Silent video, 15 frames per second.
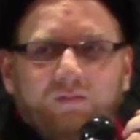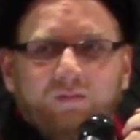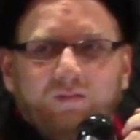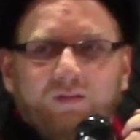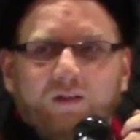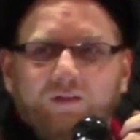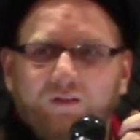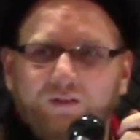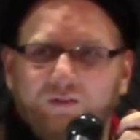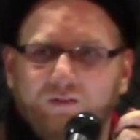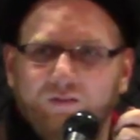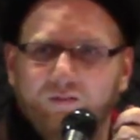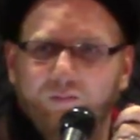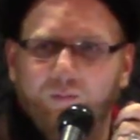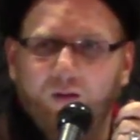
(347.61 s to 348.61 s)
This
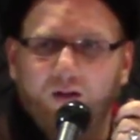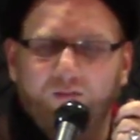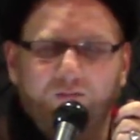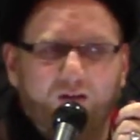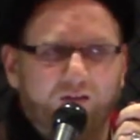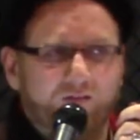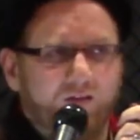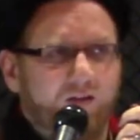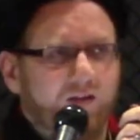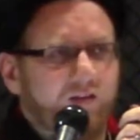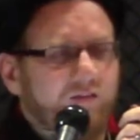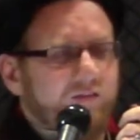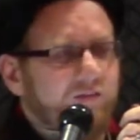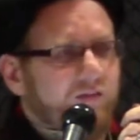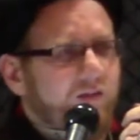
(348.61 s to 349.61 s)
is what a fasiq
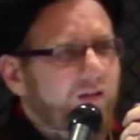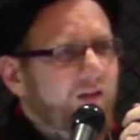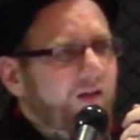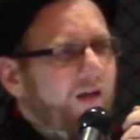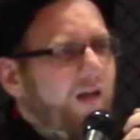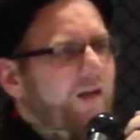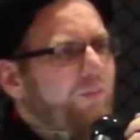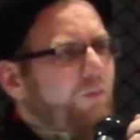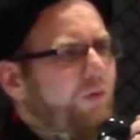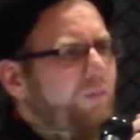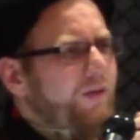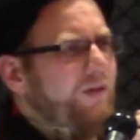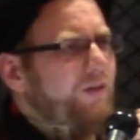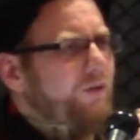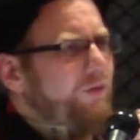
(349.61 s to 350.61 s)
is. And a
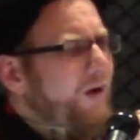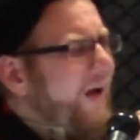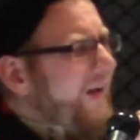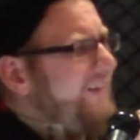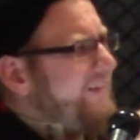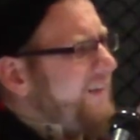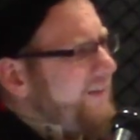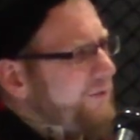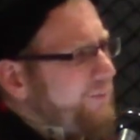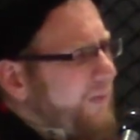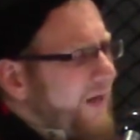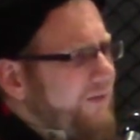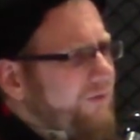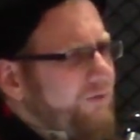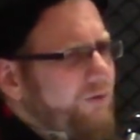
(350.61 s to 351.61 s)
mu'min tries his
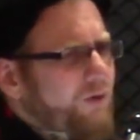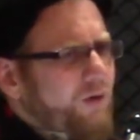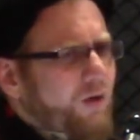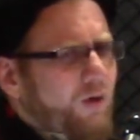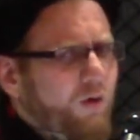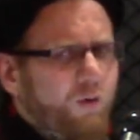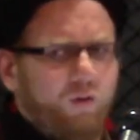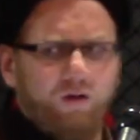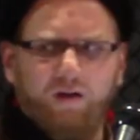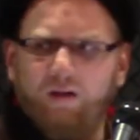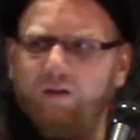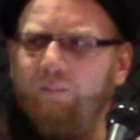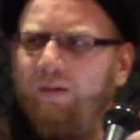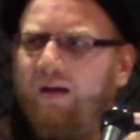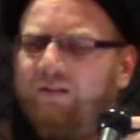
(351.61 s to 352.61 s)
best or
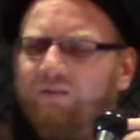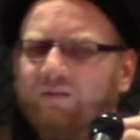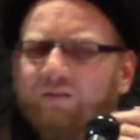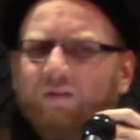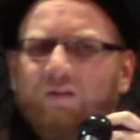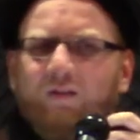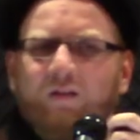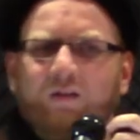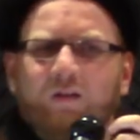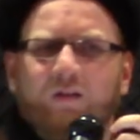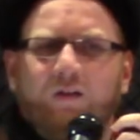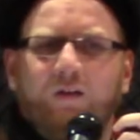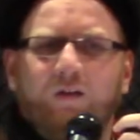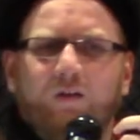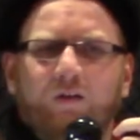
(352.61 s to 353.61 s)
her best
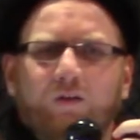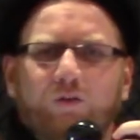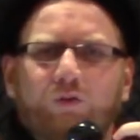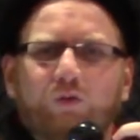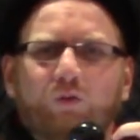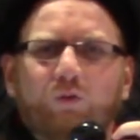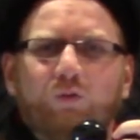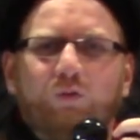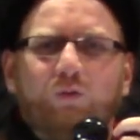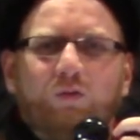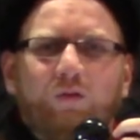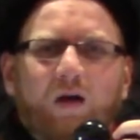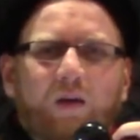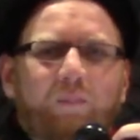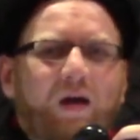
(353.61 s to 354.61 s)

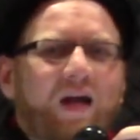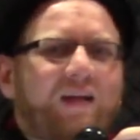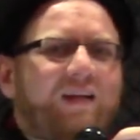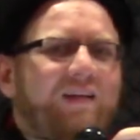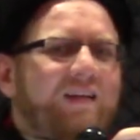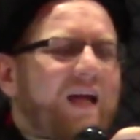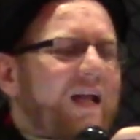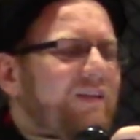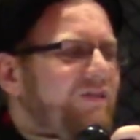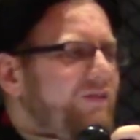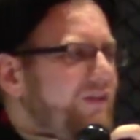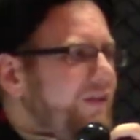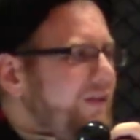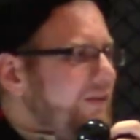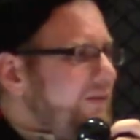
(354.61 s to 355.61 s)
to abandon that
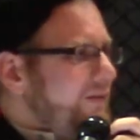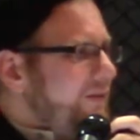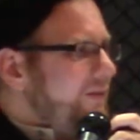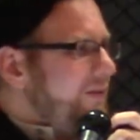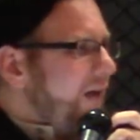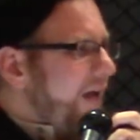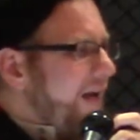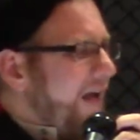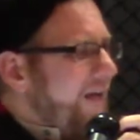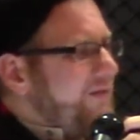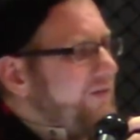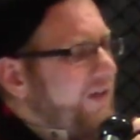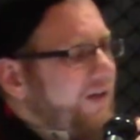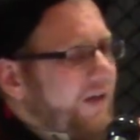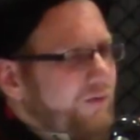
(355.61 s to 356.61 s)
sin and
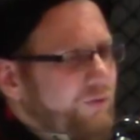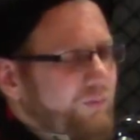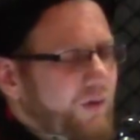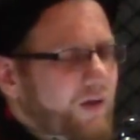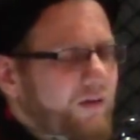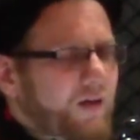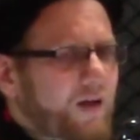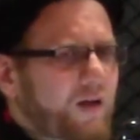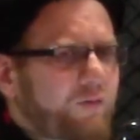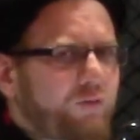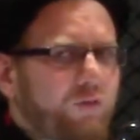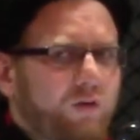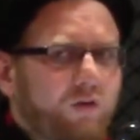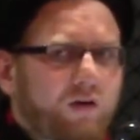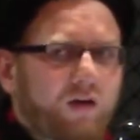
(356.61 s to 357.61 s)
ask Allah subhanahu wa ta'ala
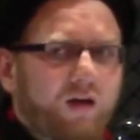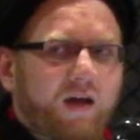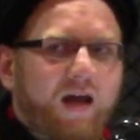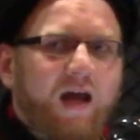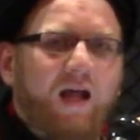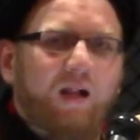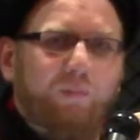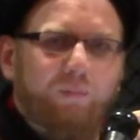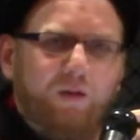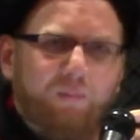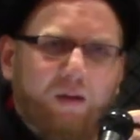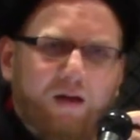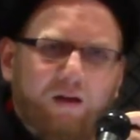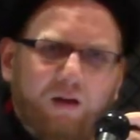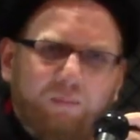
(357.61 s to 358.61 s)
for help. They
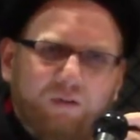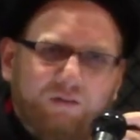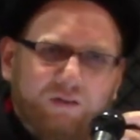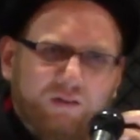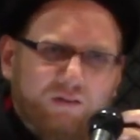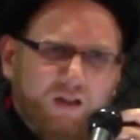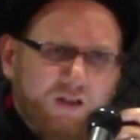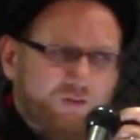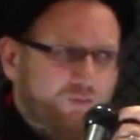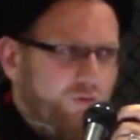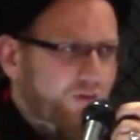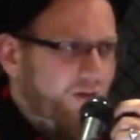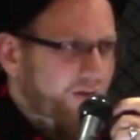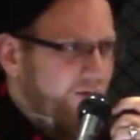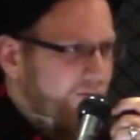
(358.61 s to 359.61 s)
might not be
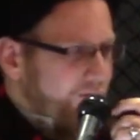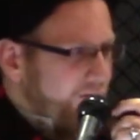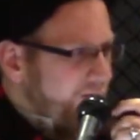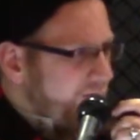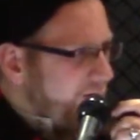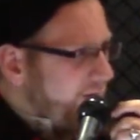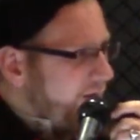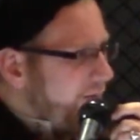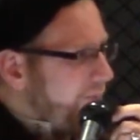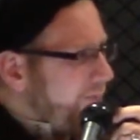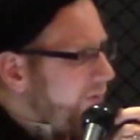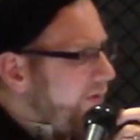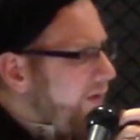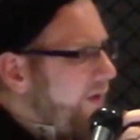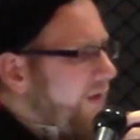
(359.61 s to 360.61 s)
successful in the first
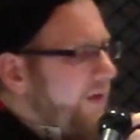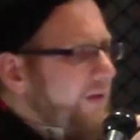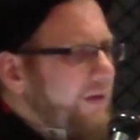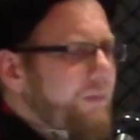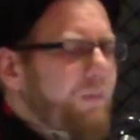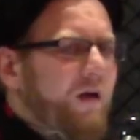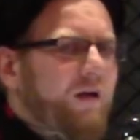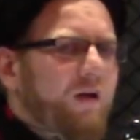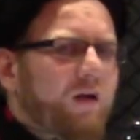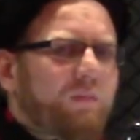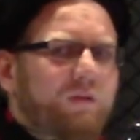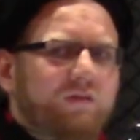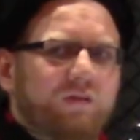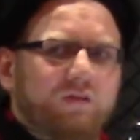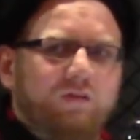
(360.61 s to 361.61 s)
attempt, they might not
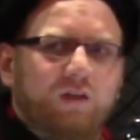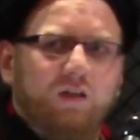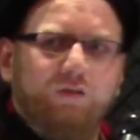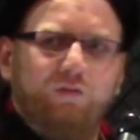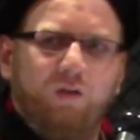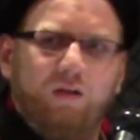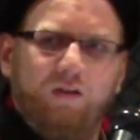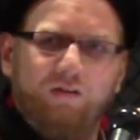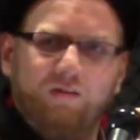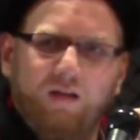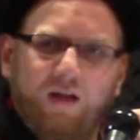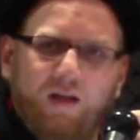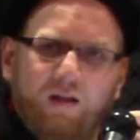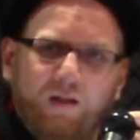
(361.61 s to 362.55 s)
be successful in the second